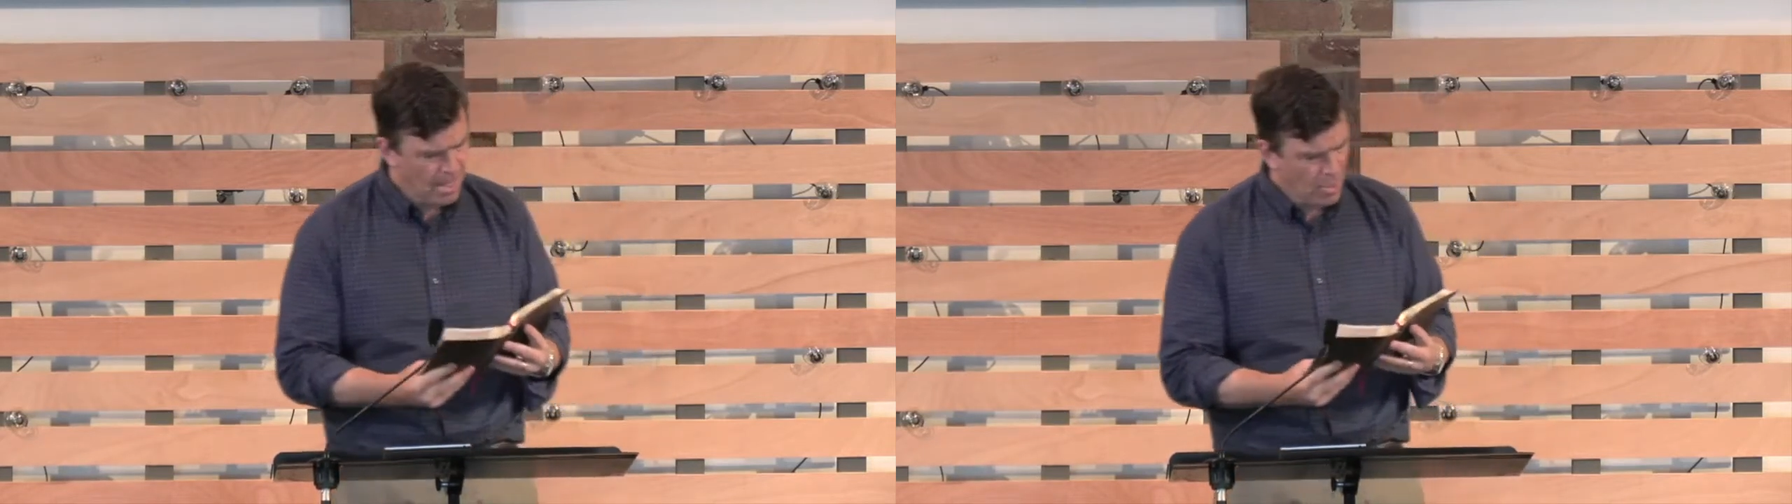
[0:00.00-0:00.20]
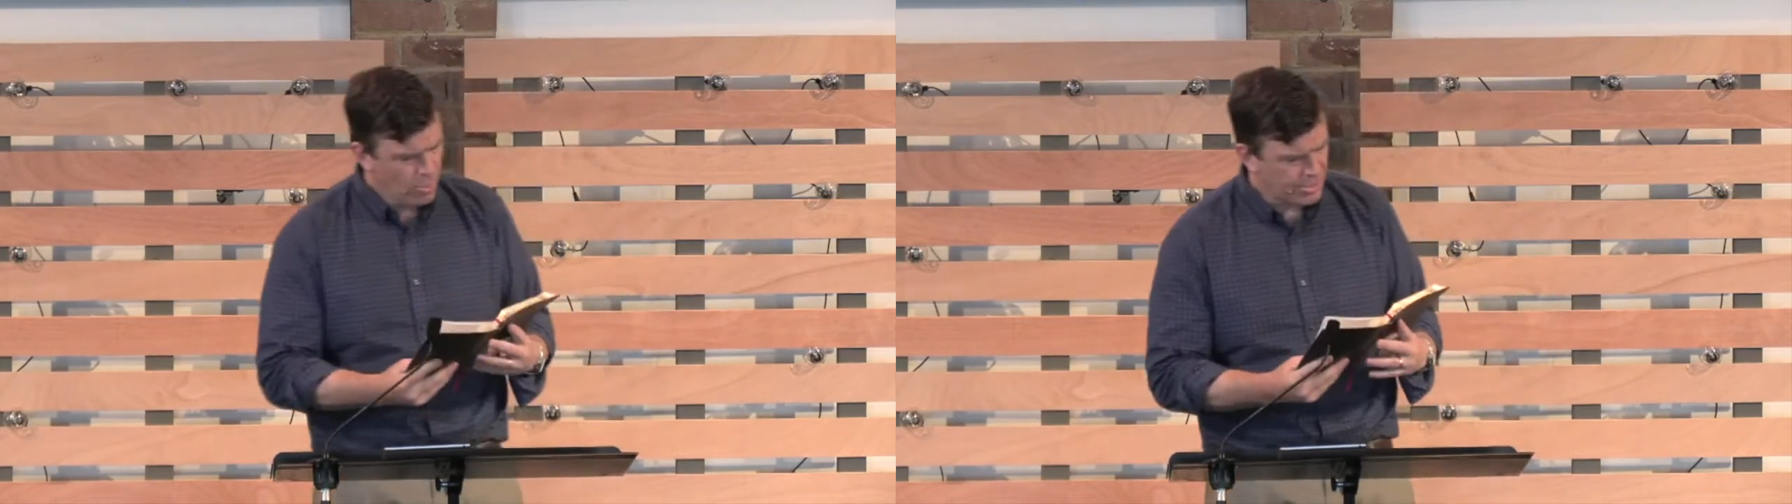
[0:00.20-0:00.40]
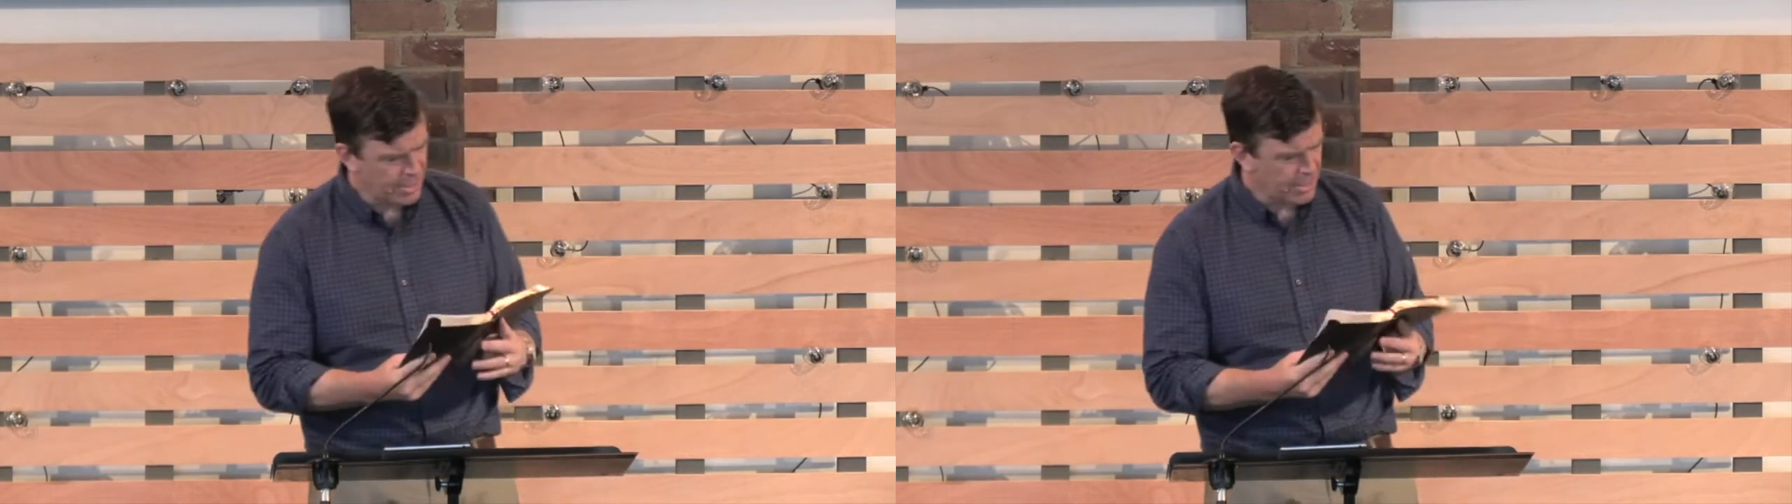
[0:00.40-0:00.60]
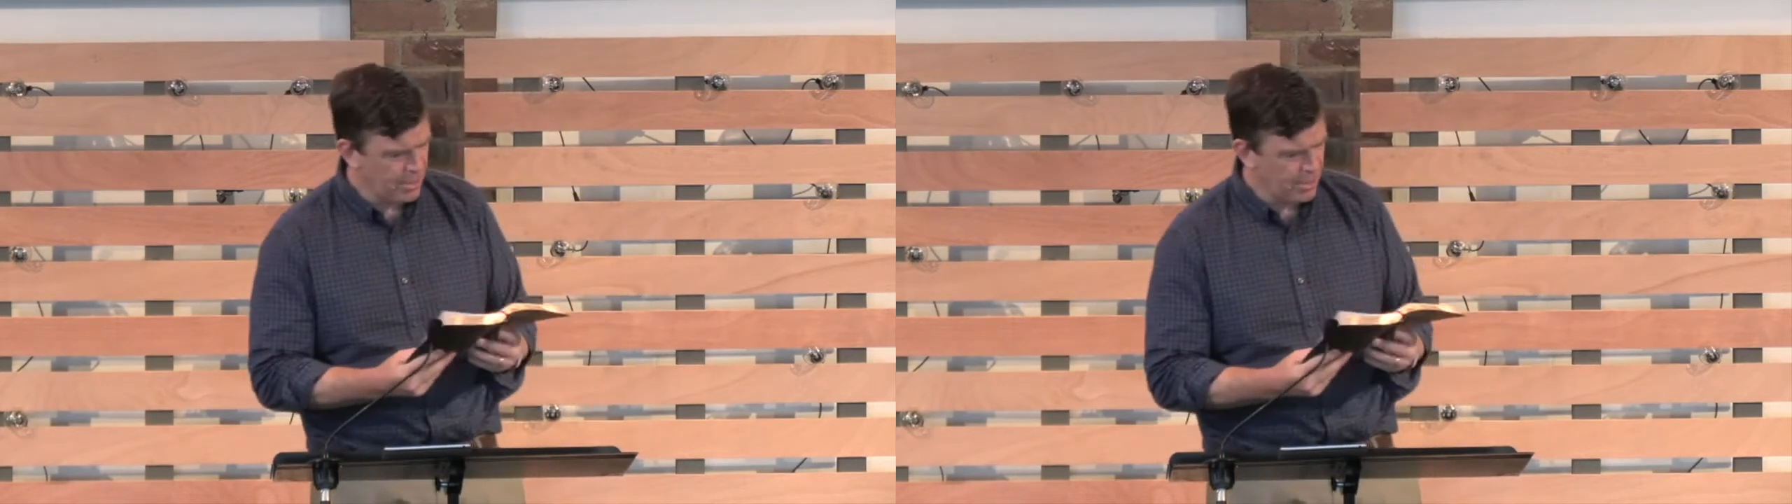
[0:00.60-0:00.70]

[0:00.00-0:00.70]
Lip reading: where it says, "In the